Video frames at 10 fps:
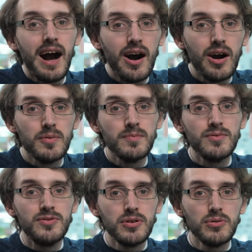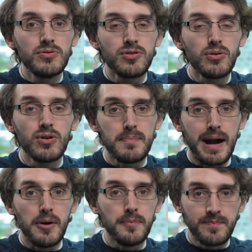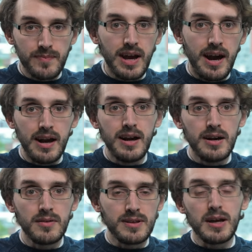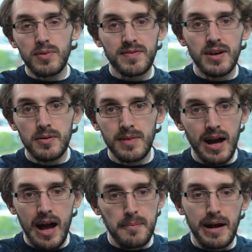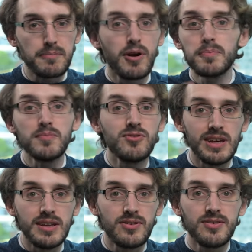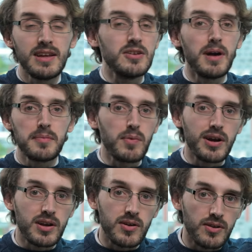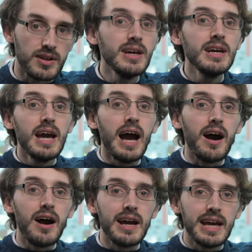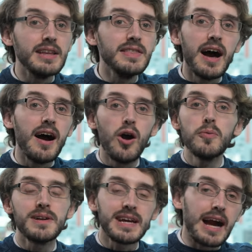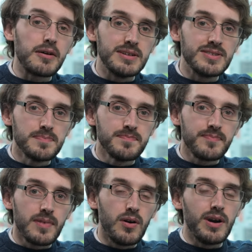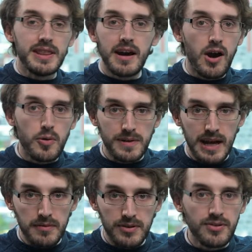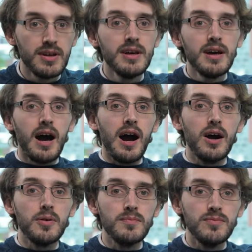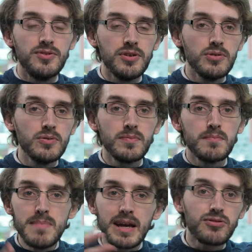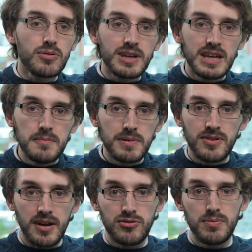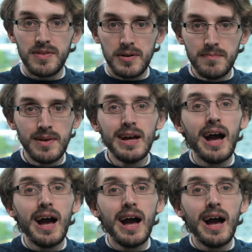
Do talk about, like with them, about problem sheets that you might be working on in their opening hours or in their open hours. Do make sure to keep in touch with them.